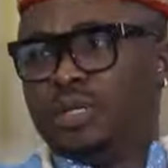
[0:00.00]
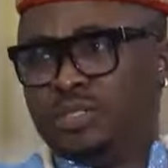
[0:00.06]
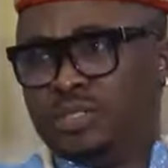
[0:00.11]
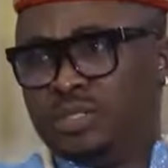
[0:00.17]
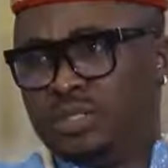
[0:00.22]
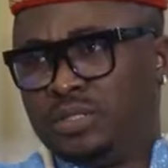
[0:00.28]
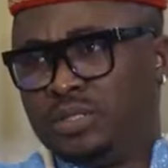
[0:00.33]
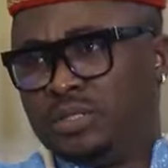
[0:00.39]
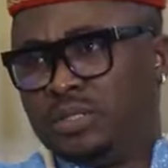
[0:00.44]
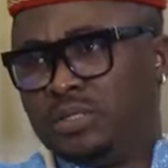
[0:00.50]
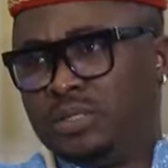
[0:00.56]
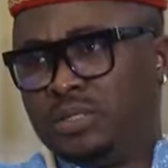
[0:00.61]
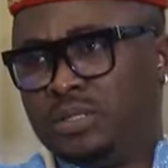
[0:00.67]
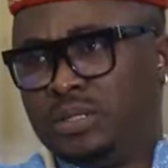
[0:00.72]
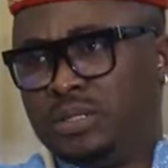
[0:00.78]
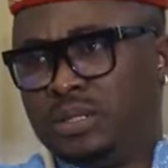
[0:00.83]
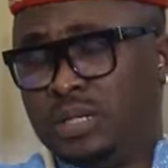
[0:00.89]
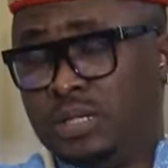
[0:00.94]
rich,
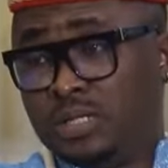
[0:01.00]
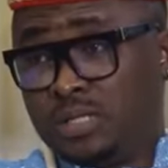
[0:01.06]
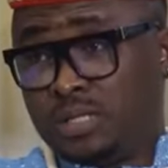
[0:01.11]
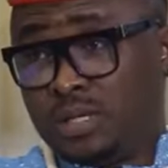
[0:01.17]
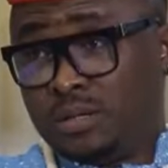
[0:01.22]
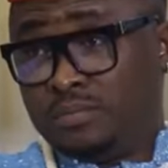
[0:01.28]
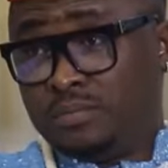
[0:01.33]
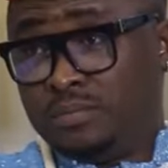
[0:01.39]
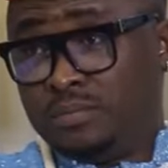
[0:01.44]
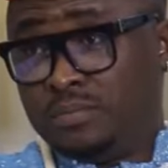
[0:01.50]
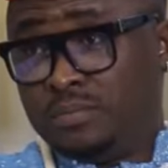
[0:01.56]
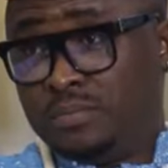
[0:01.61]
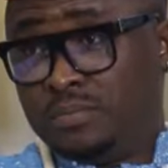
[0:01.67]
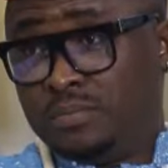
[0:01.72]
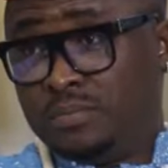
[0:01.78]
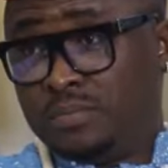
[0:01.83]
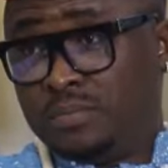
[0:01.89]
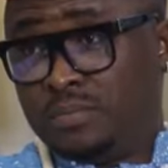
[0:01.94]
handsome,
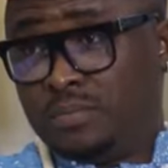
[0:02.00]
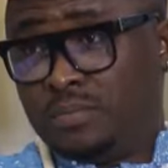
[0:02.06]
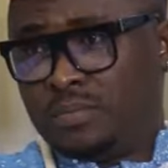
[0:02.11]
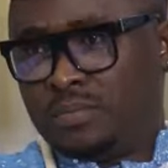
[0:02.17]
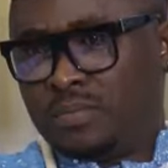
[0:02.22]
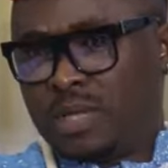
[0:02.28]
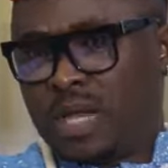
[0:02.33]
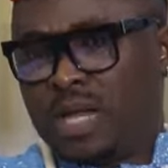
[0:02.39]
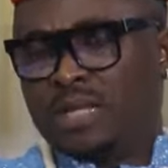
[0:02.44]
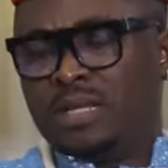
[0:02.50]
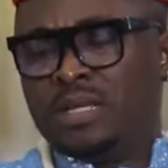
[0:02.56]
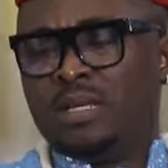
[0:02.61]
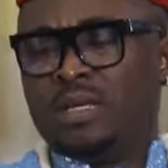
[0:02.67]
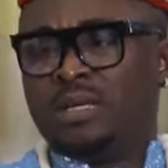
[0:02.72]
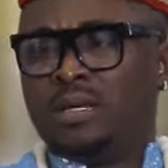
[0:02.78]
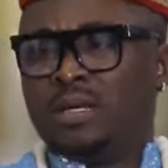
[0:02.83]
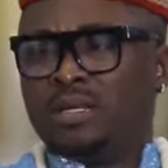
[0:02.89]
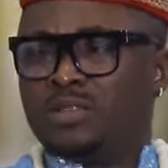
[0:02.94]
and
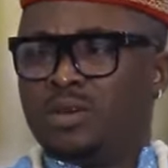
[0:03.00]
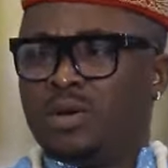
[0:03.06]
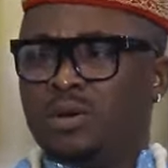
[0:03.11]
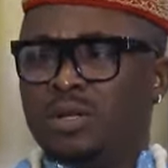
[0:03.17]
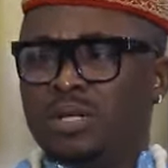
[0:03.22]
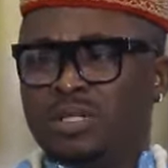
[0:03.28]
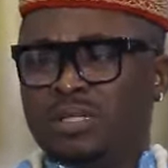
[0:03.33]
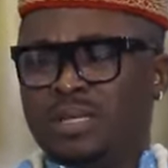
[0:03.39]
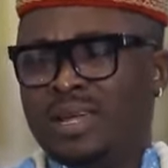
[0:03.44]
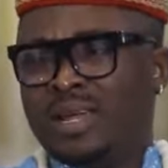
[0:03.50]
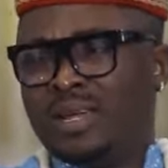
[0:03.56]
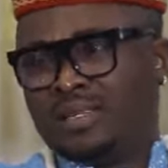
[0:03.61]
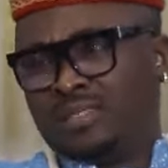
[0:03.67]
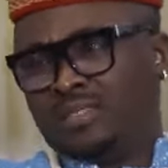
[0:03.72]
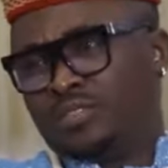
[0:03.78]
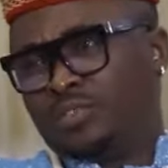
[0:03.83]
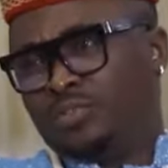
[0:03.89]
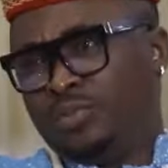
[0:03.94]
he got all it
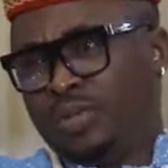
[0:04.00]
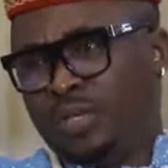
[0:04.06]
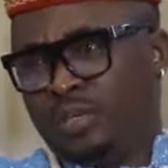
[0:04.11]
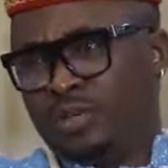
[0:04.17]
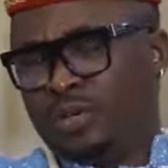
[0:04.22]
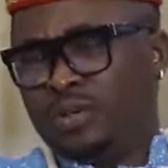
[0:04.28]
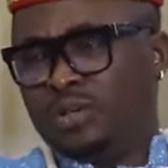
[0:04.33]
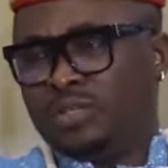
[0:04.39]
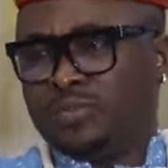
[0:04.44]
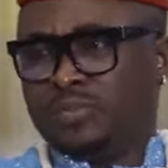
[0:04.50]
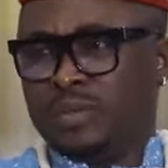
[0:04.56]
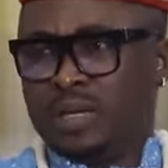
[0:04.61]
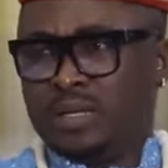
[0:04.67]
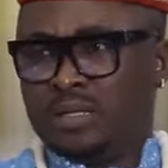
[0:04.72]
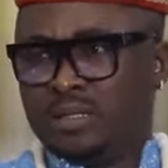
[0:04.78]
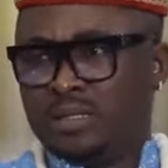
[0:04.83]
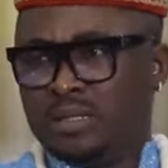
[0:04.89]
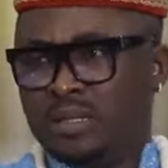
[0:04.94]
takes to be your husband.